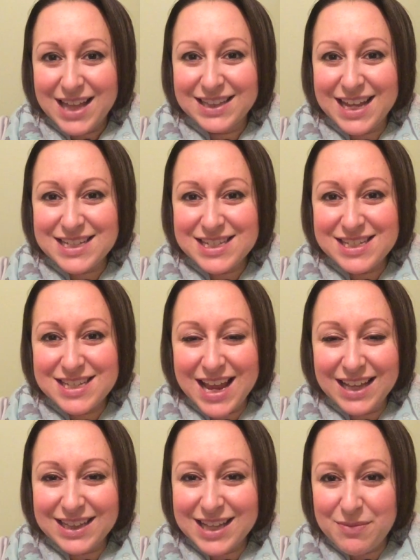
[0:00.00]
Let's
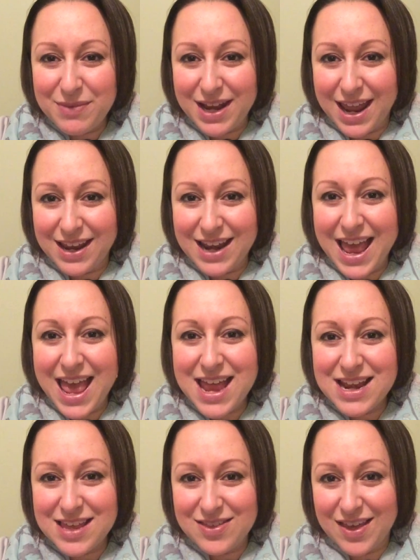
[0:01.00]
eliminate
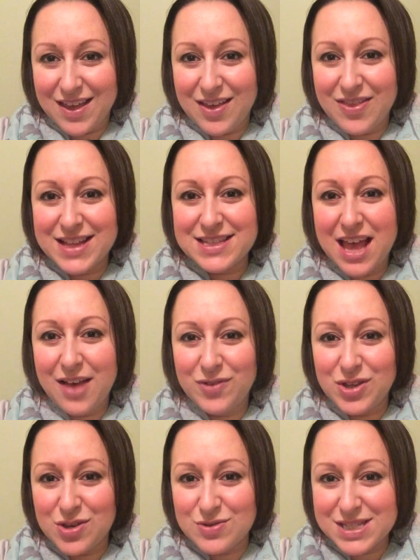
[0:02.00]
anything that's
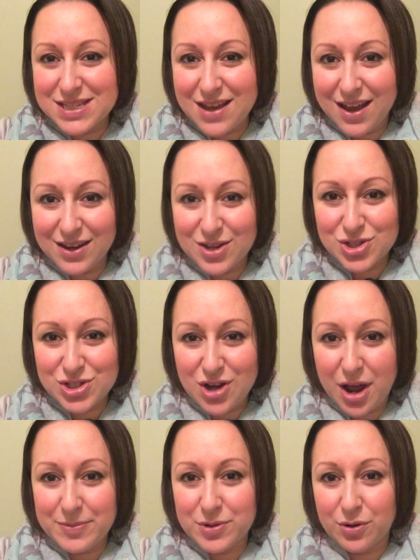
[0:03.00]
having you stuck,
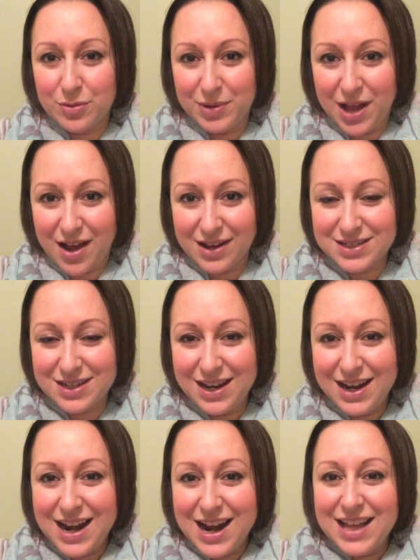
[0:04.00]
stopped, or blocked.
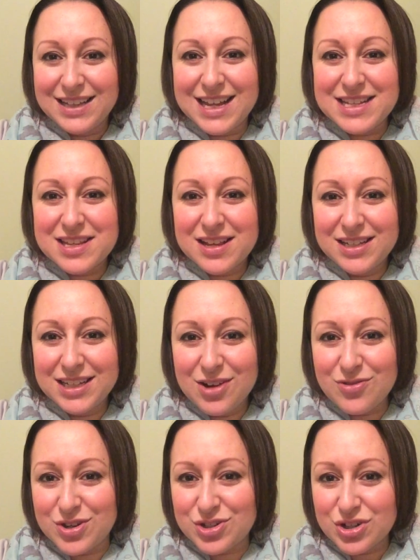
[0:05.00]
Let's
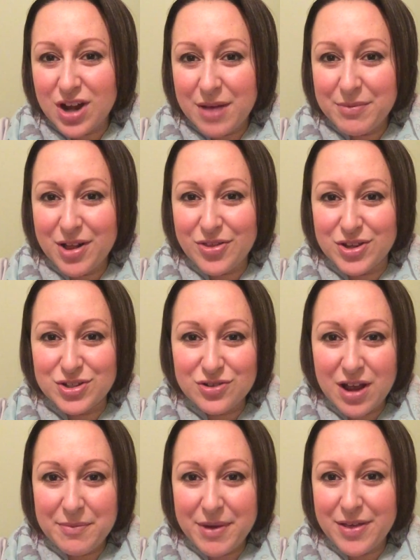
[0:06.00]
clear the trauma, the
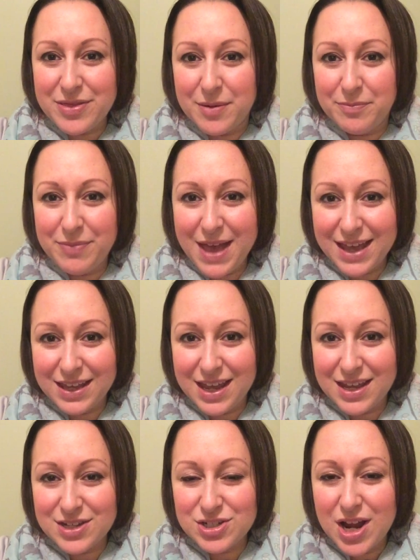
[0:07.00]
drama, the
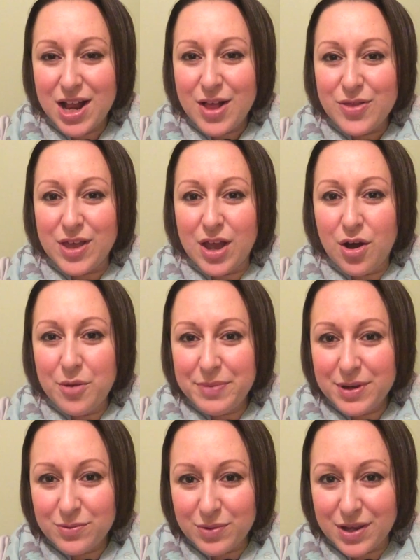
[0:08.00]
baggage, the
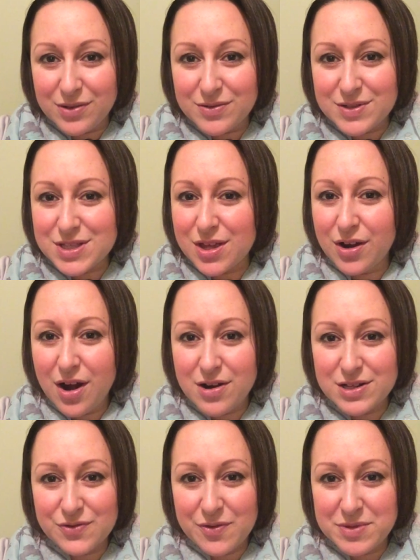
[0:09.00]
open wounds, the
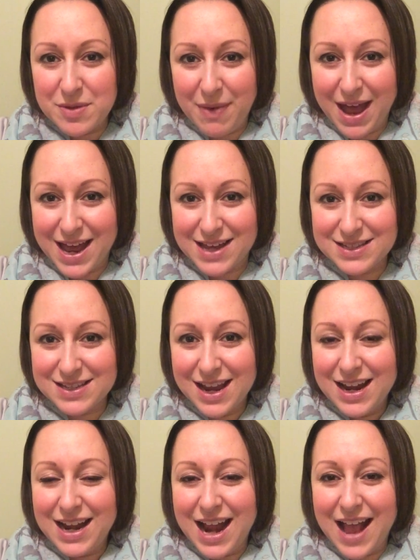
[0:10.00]
hurts from the past,
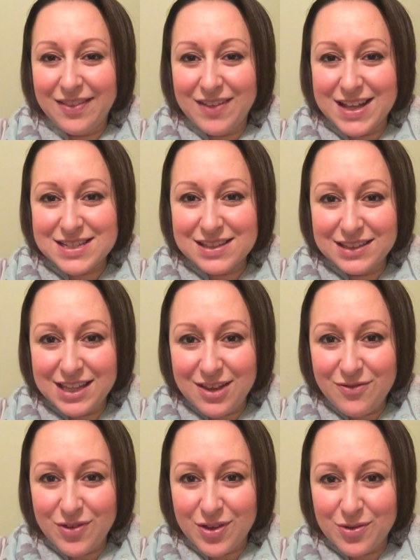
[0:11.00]
and let's
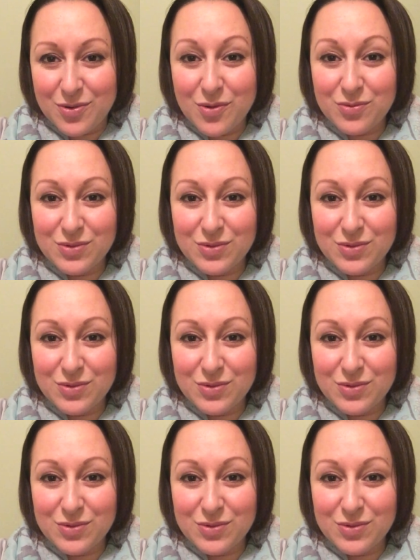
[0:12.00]
leave you